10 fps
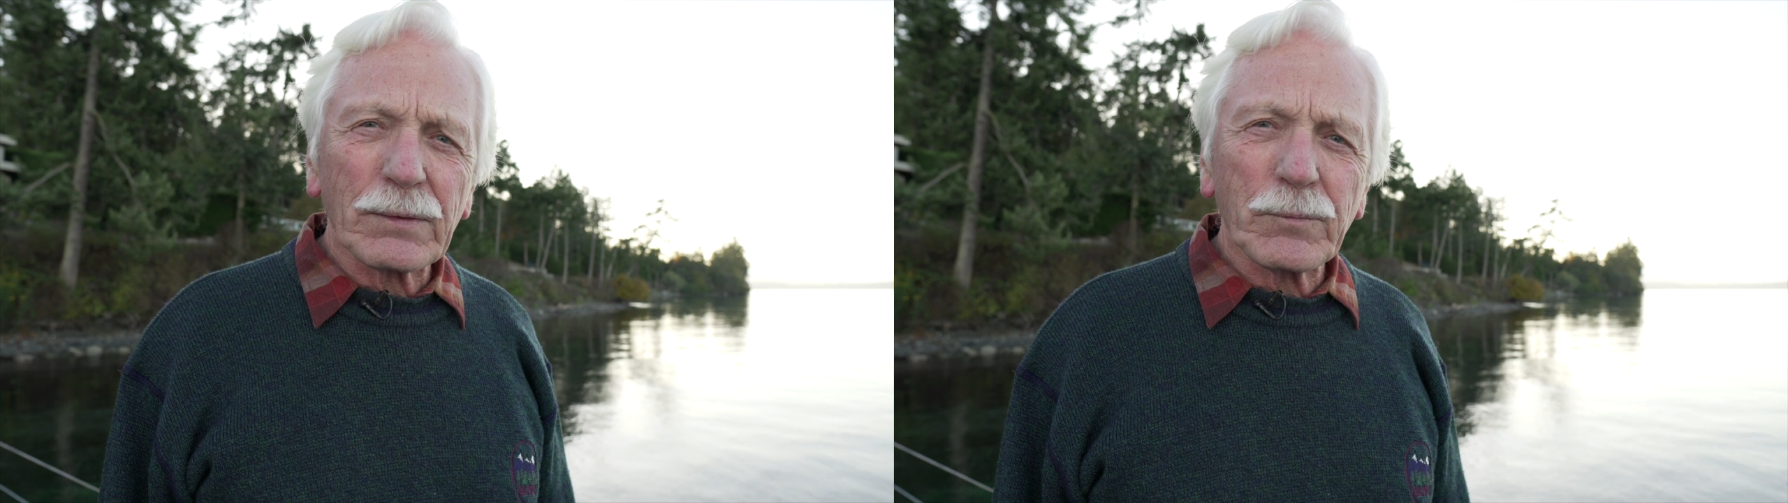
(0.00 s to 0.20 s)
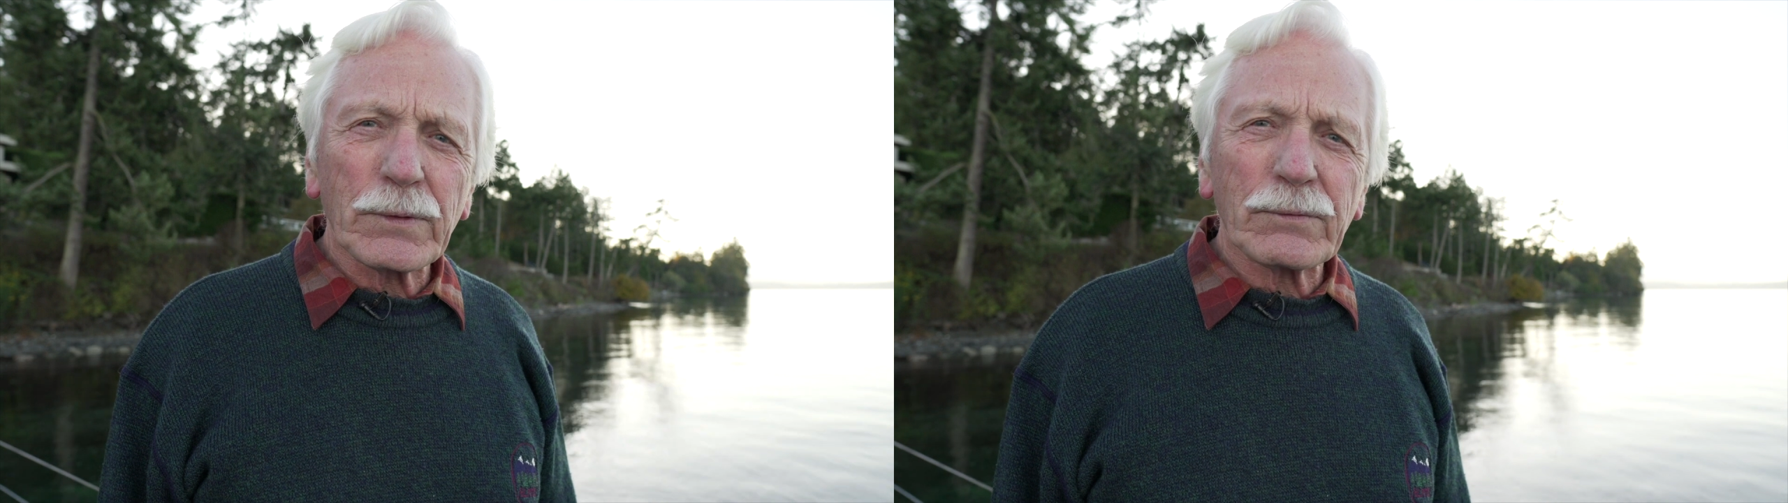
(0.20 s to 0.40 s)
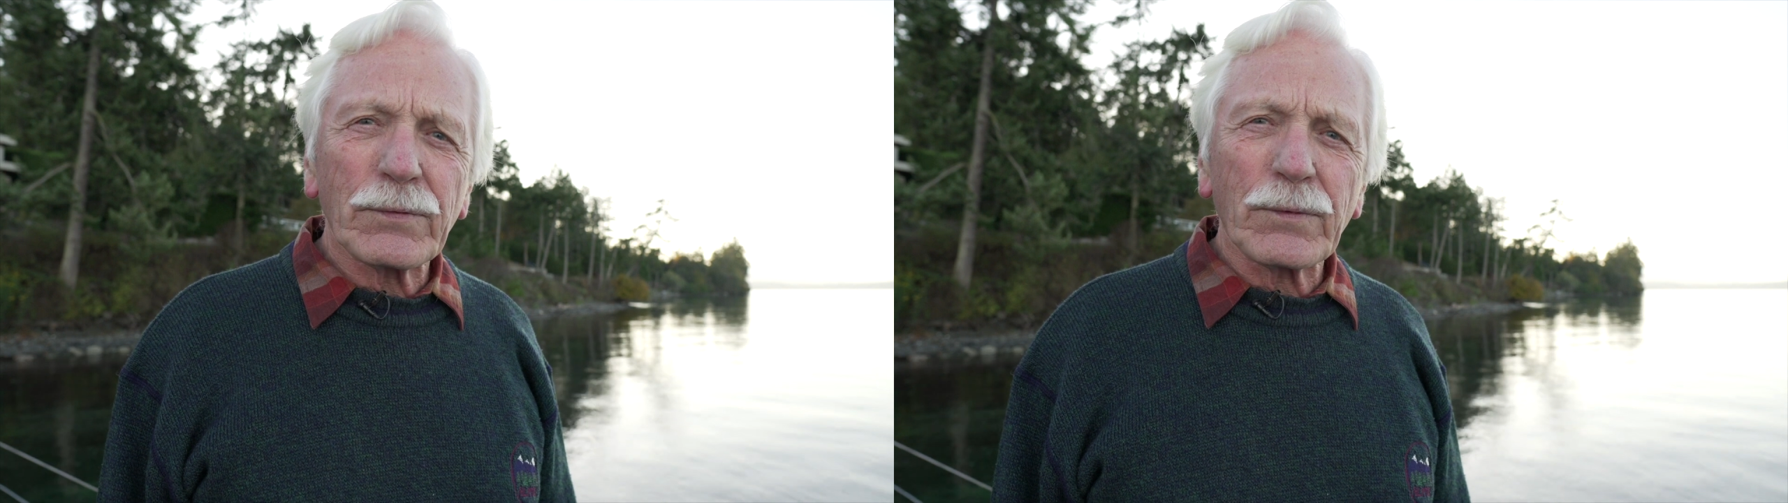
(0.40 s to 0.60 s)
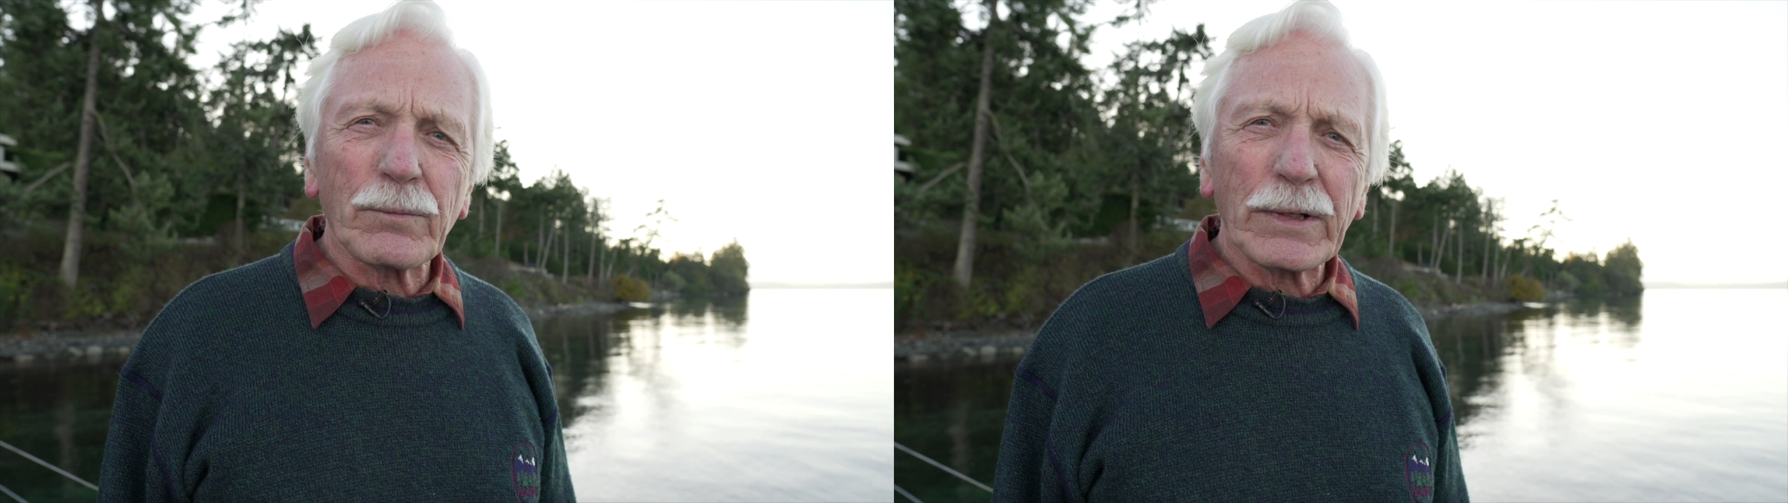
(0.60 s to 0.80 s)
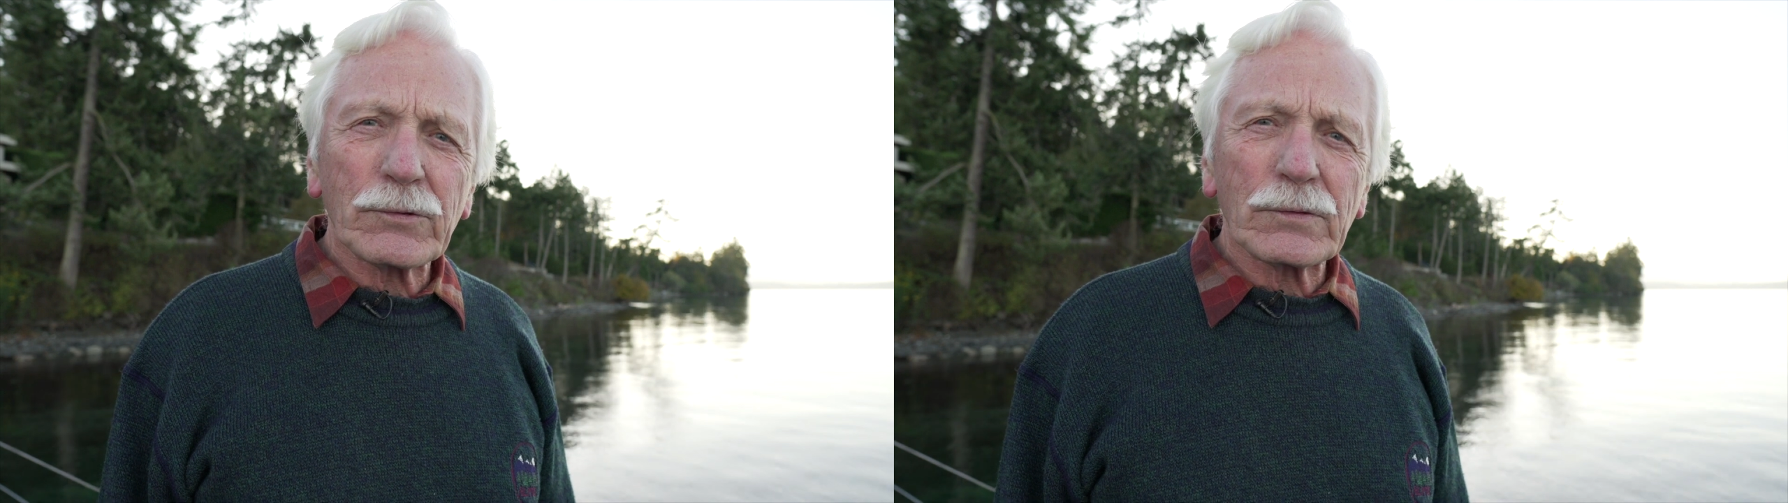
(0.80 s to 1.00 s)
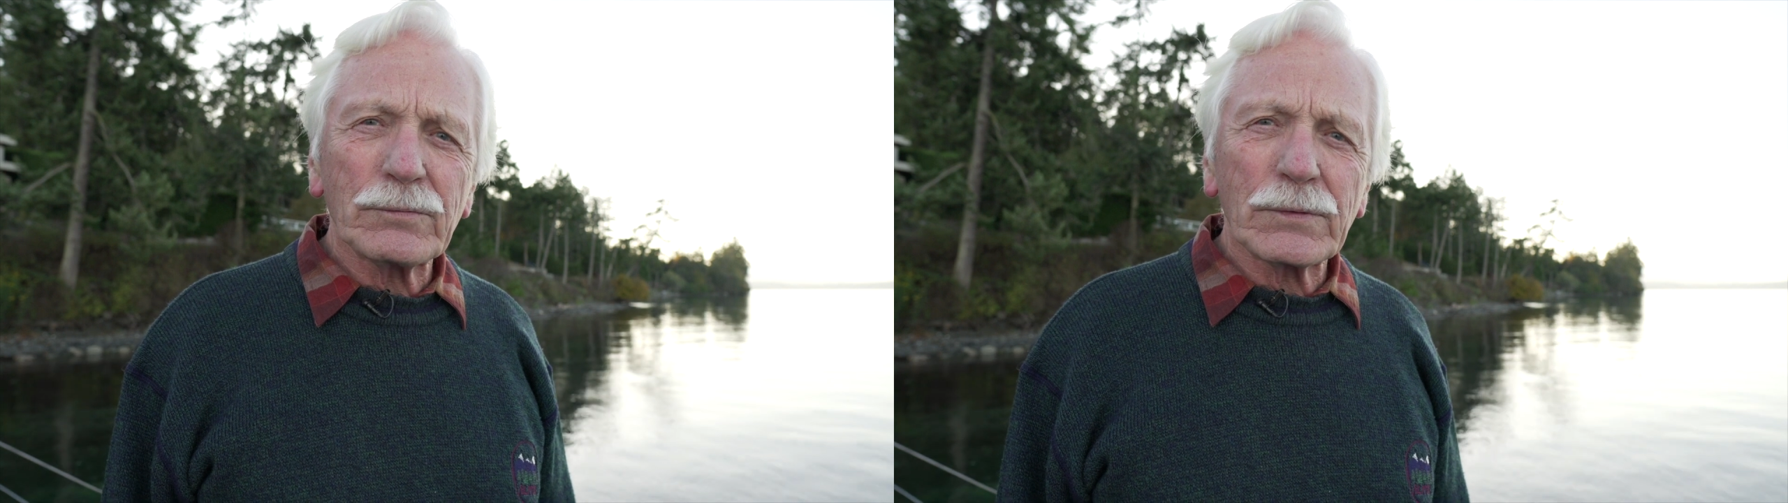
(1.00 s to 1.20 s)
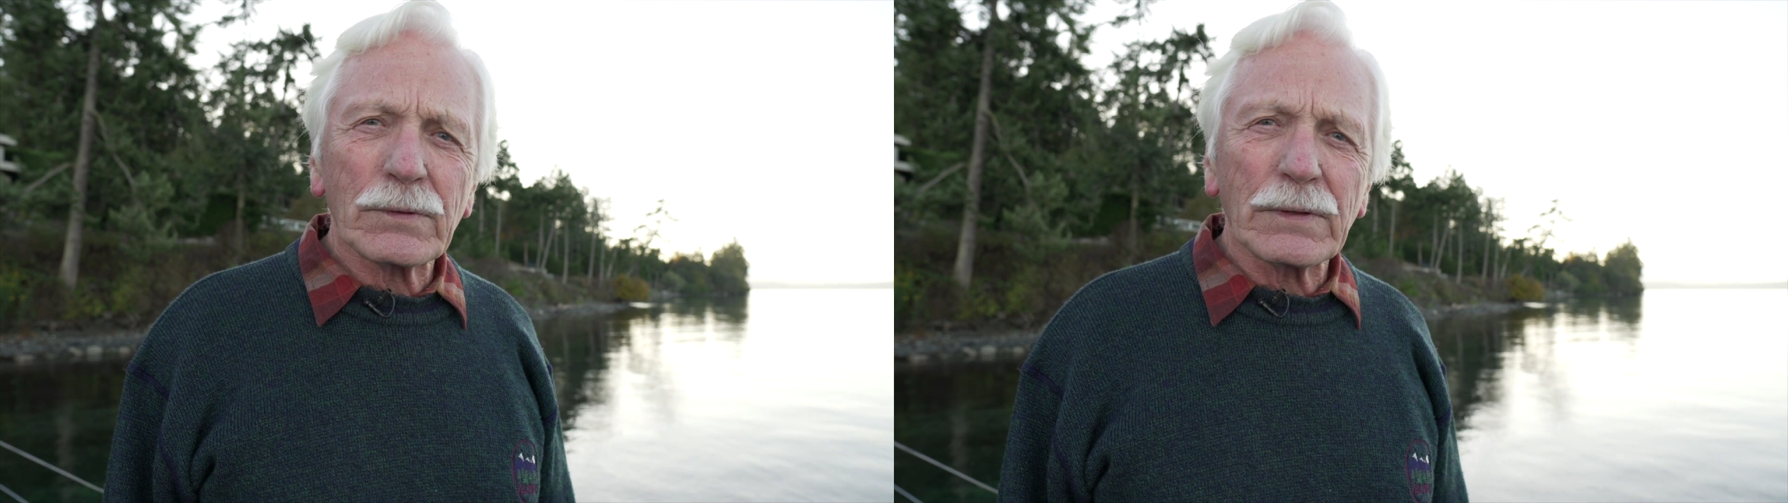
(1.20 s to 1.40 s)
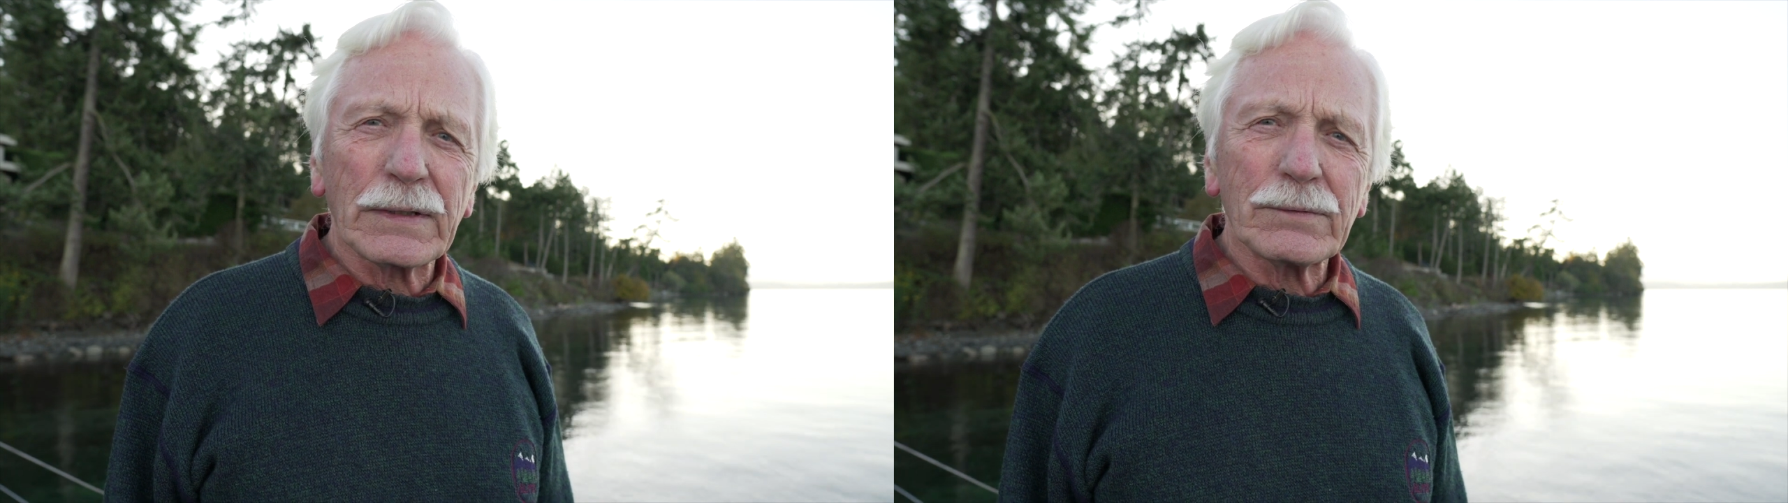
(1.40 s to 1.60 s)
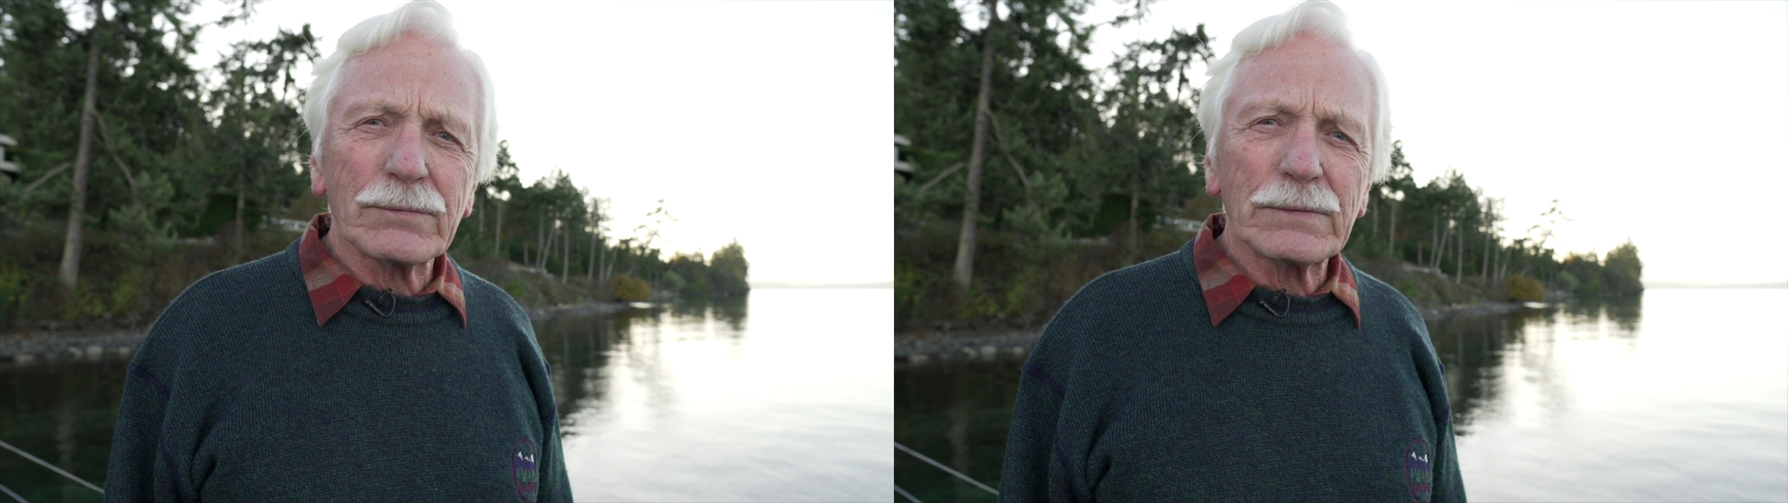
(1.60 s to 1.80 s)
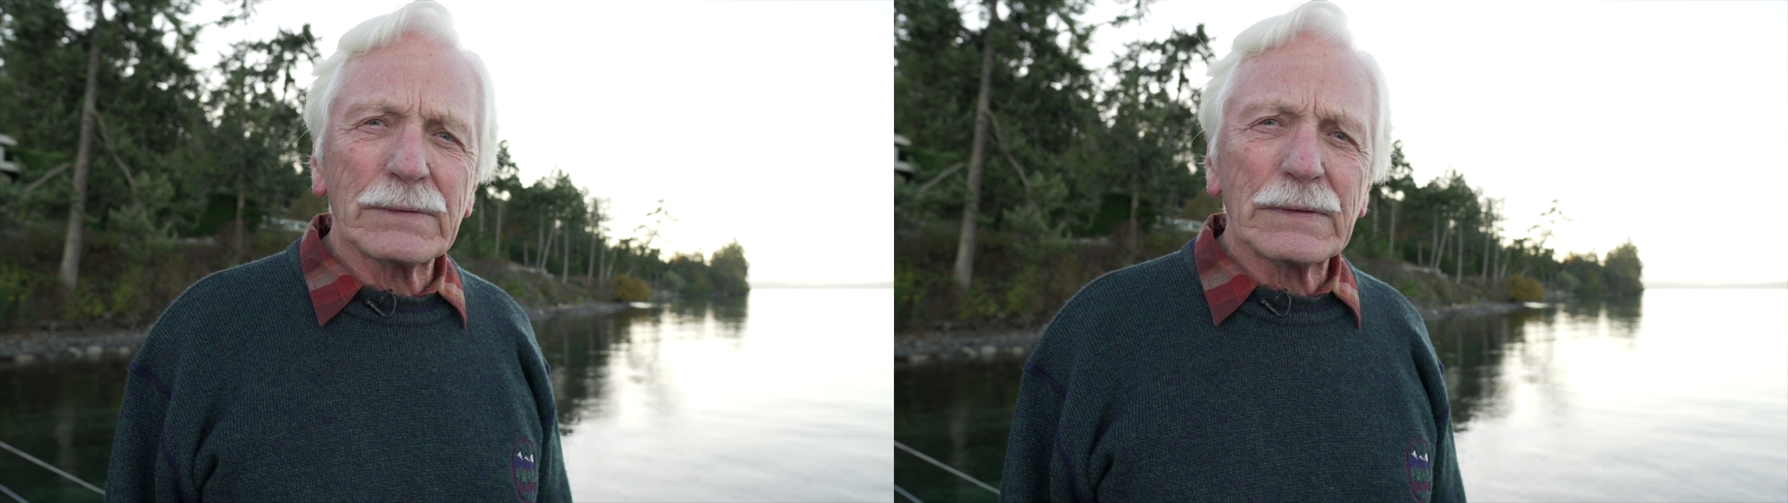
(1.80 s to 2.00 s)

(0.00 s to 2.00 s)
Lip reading: work for the rest of your life.